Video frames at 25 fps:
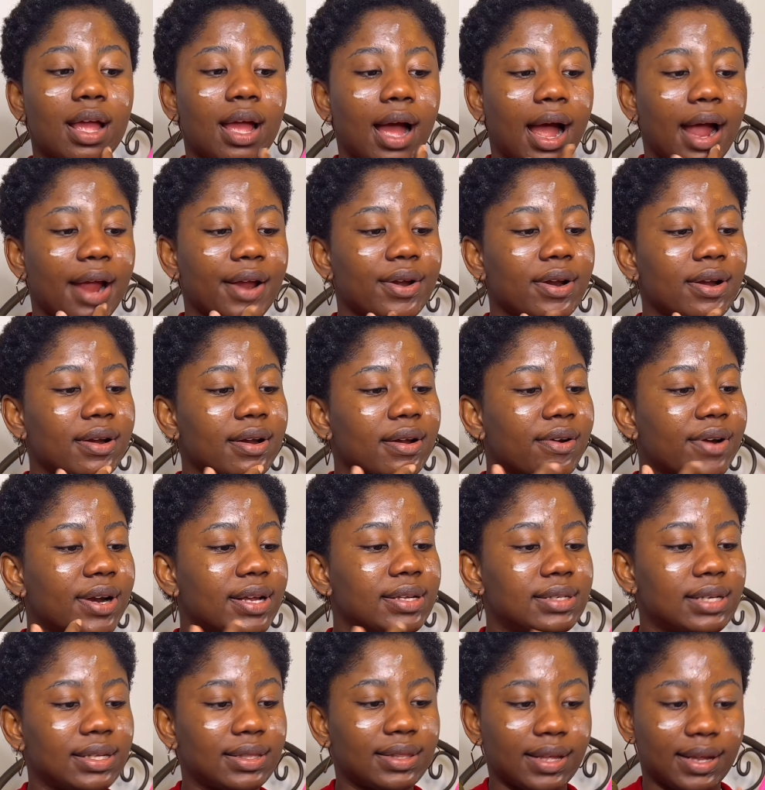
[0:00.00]
And you know the
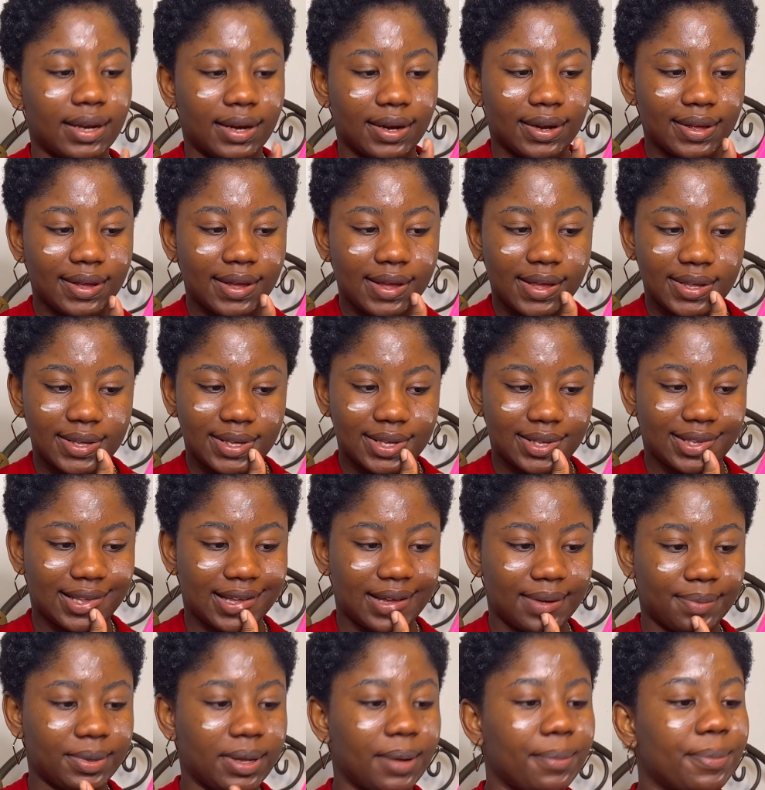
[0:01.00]
crazy thing? Since
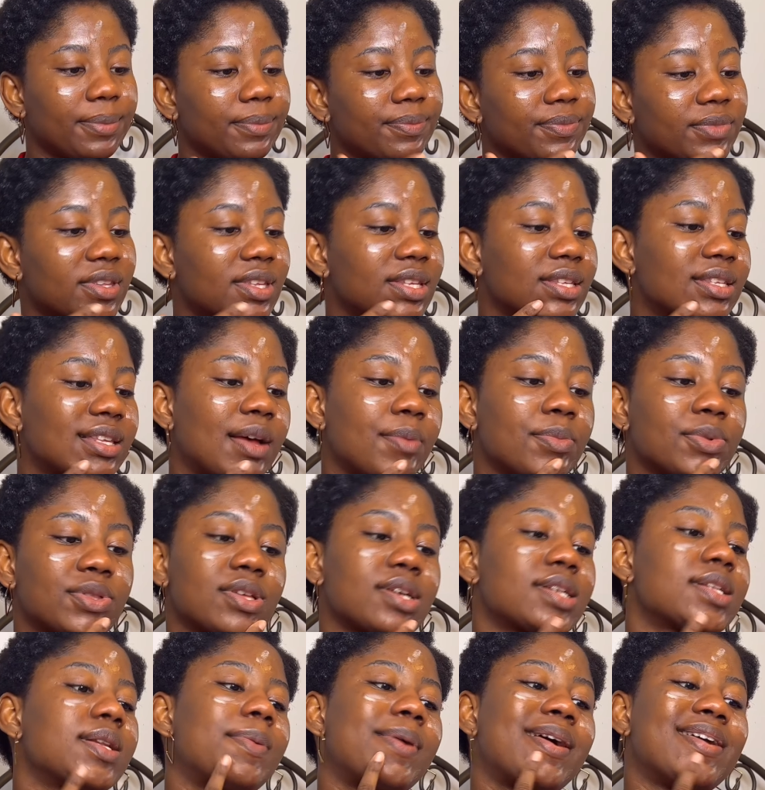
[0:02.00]
I've um, since i been
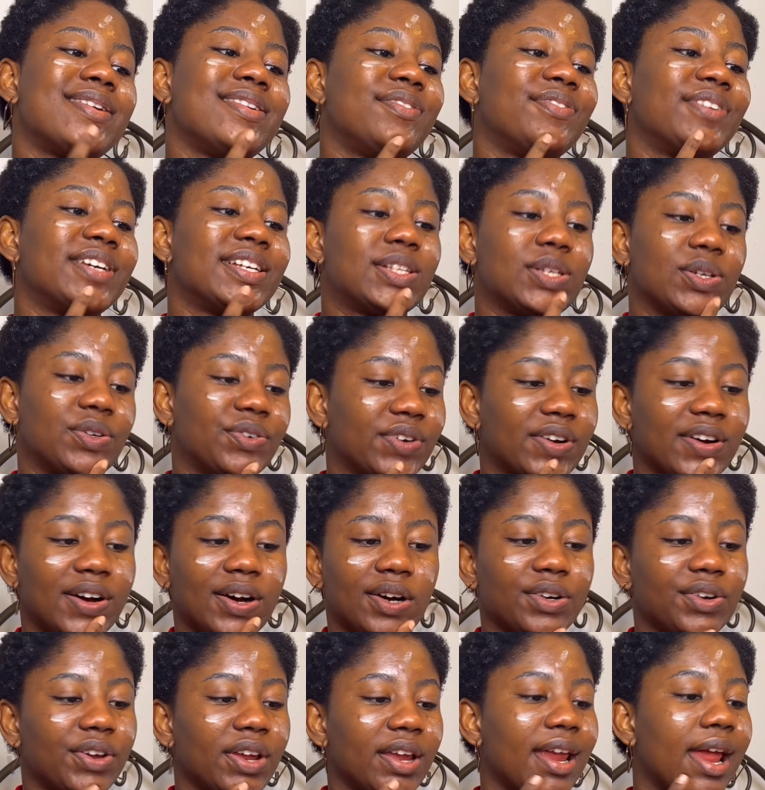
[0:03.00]
talking about University of
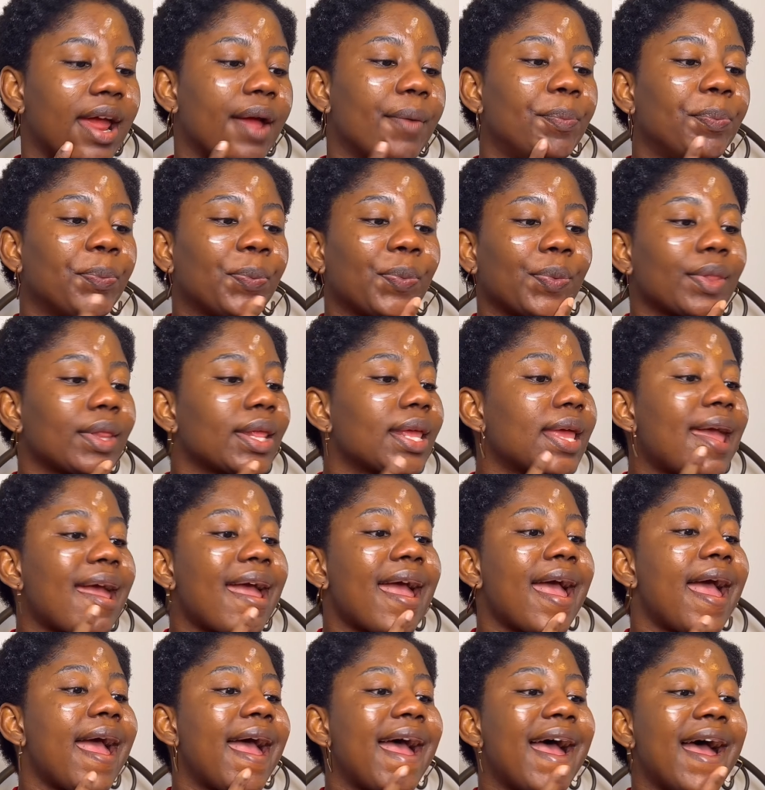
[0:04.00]
Calgary,
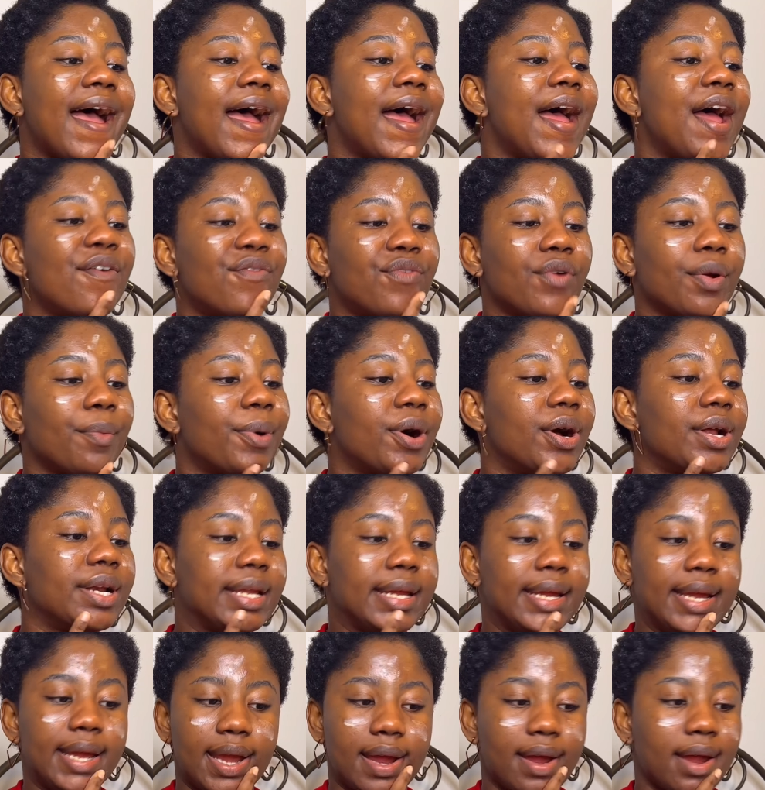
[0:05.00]

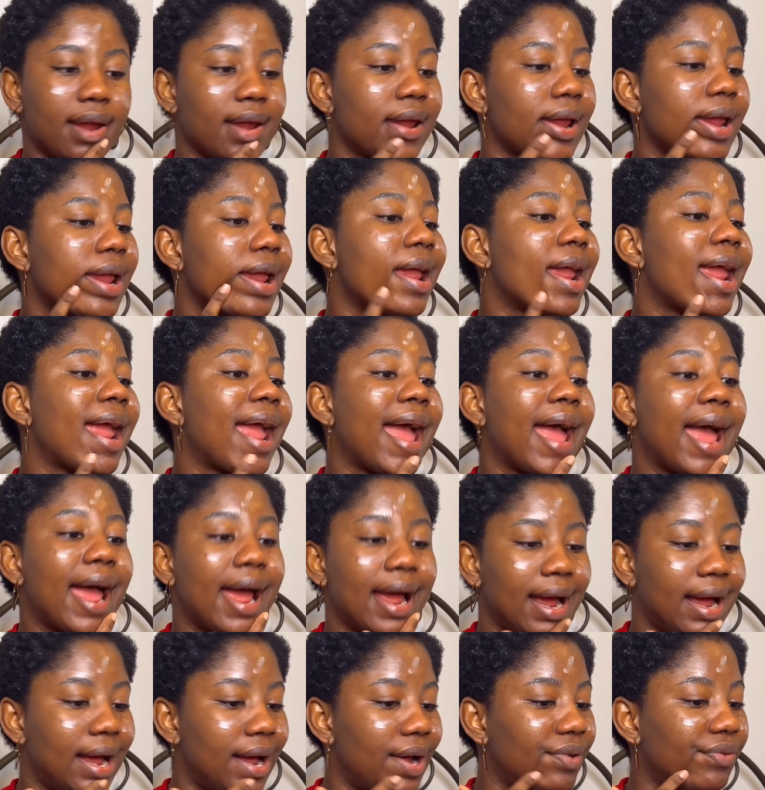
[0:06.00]
everybody,
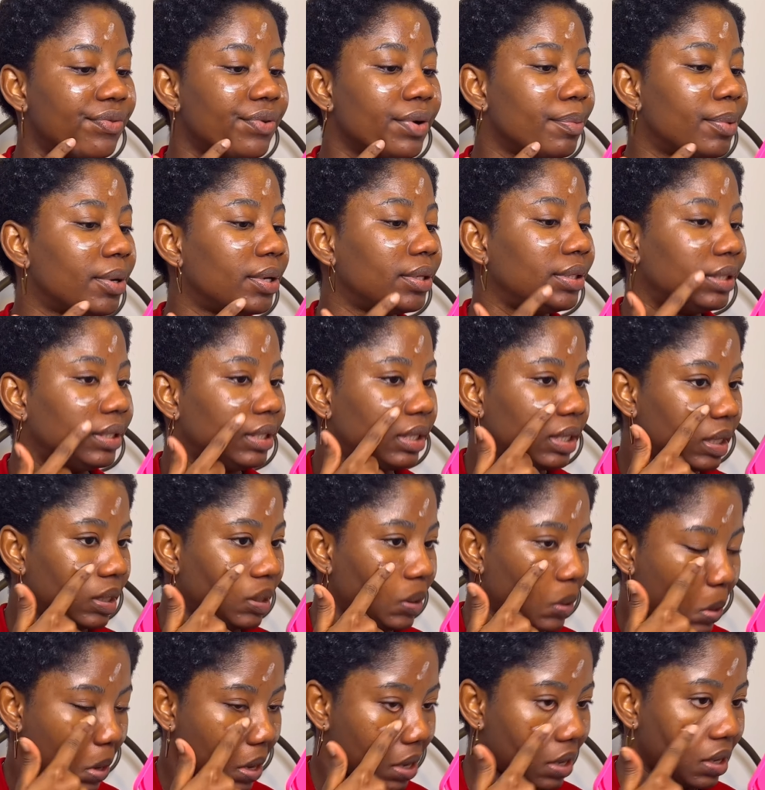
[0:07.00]
everybody
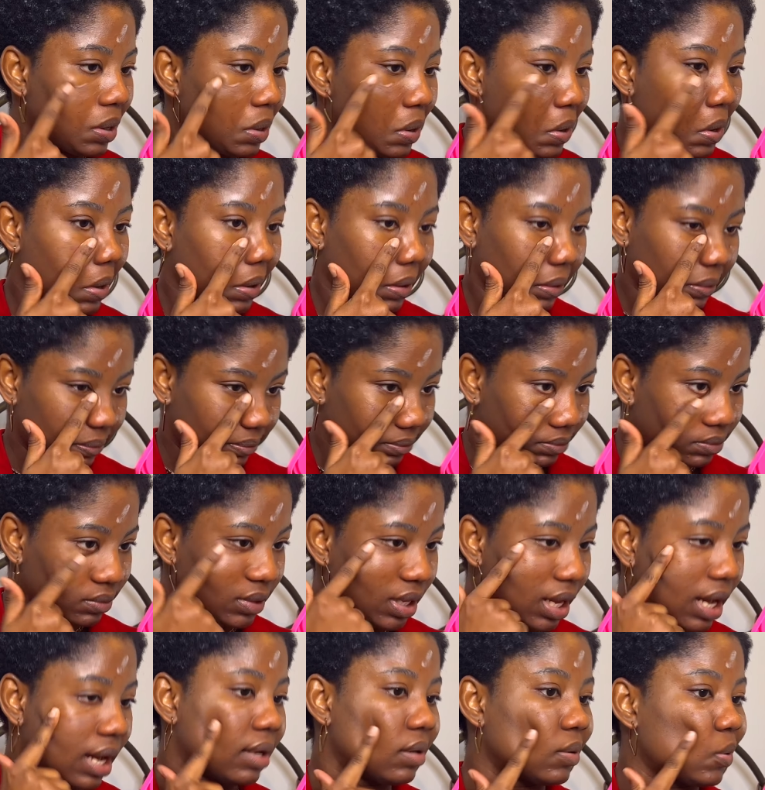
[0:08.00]

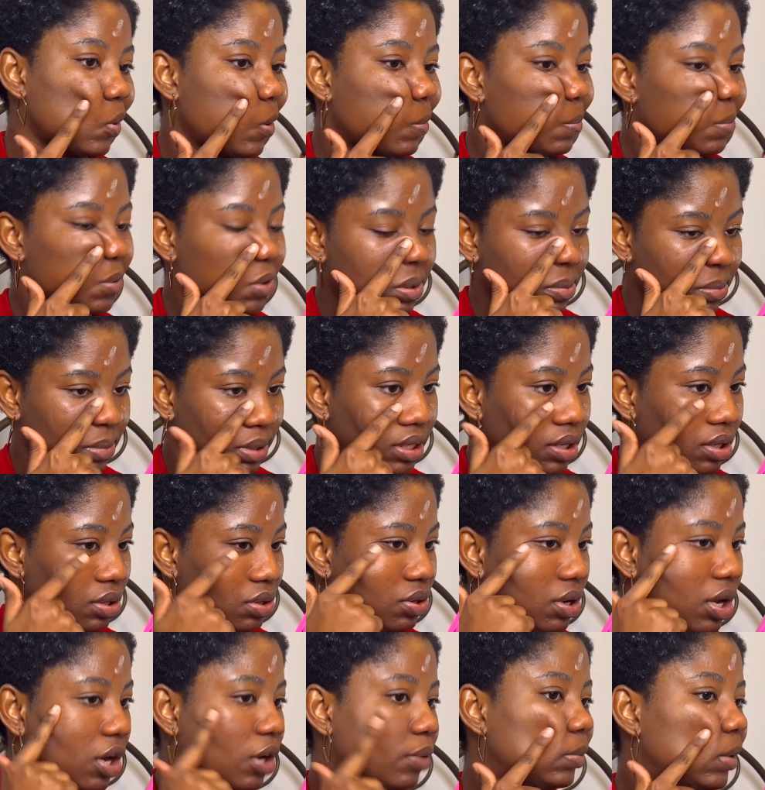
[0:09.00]
that comes to me
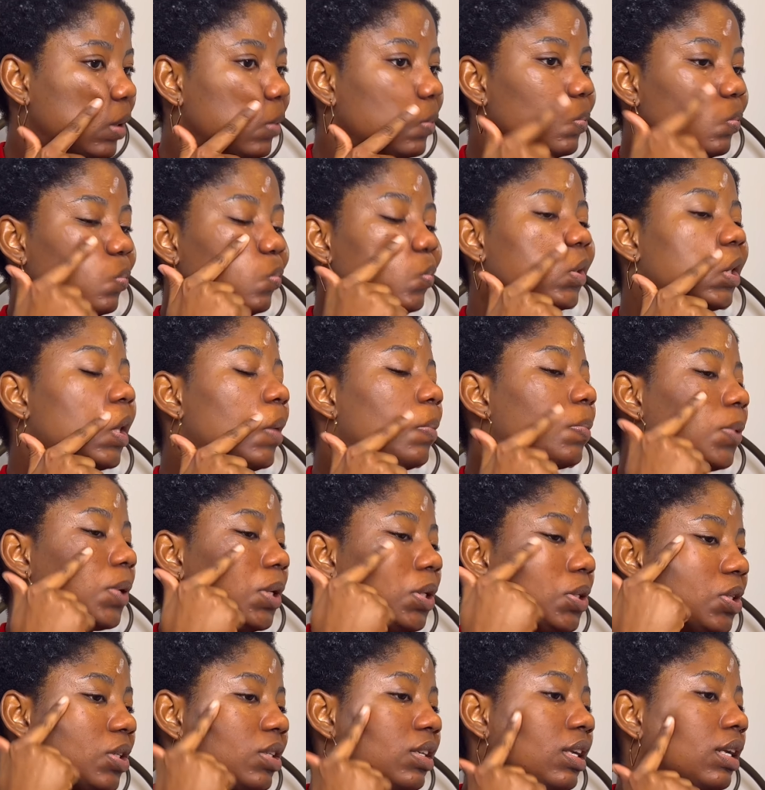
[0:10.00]
to help them with
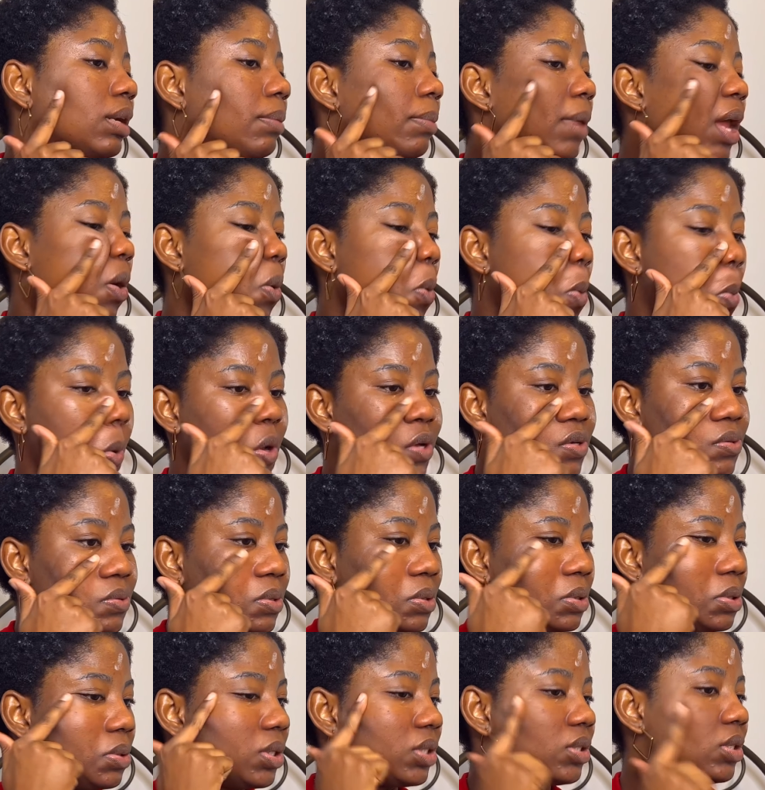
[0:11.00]
application, and I'm like, oh, what
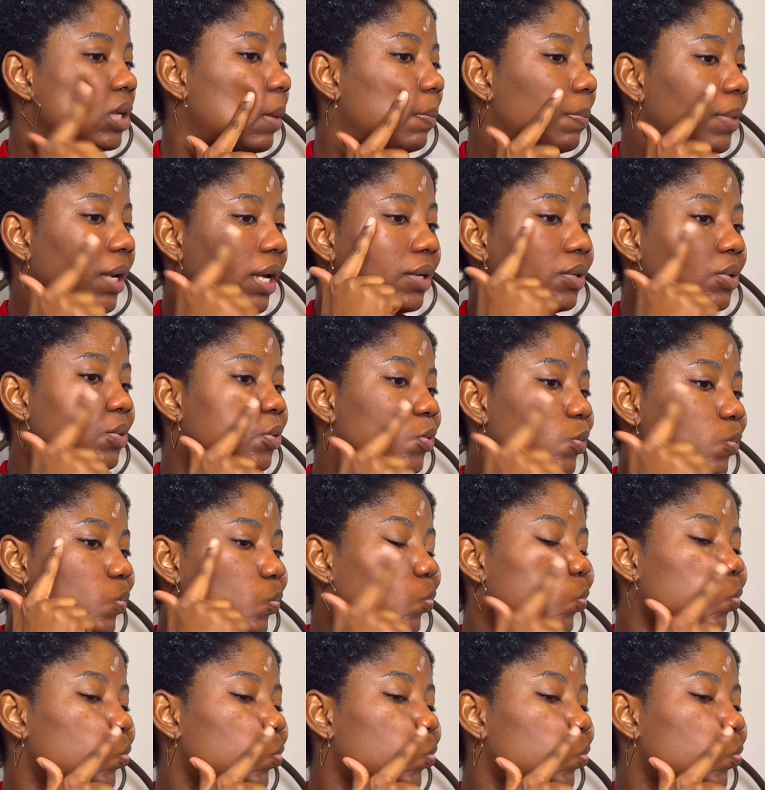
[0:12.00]
school do you want to apply to?